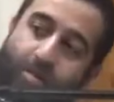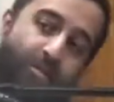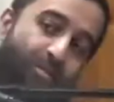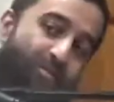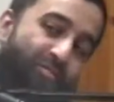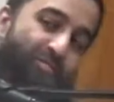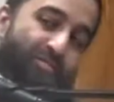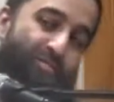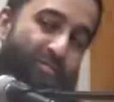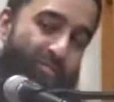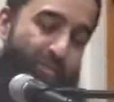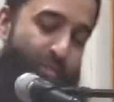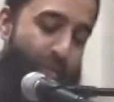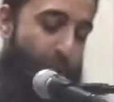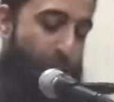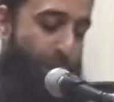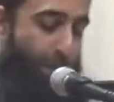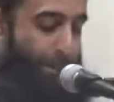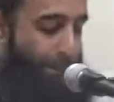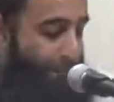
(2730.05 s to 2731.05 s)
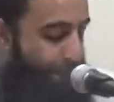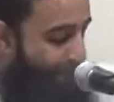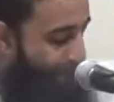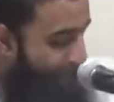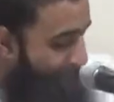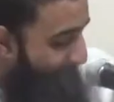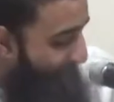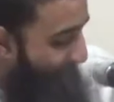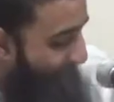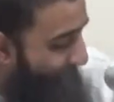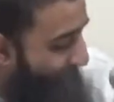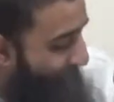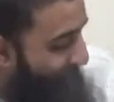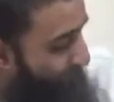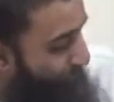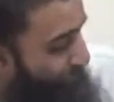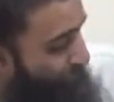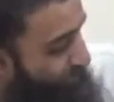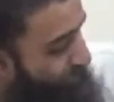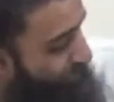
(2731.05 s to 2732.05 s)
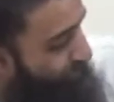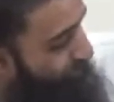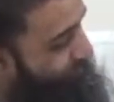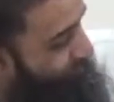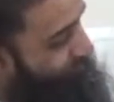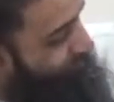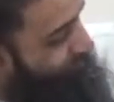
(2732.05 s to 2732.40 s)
Jazakumullah khair, inshaAllah. And we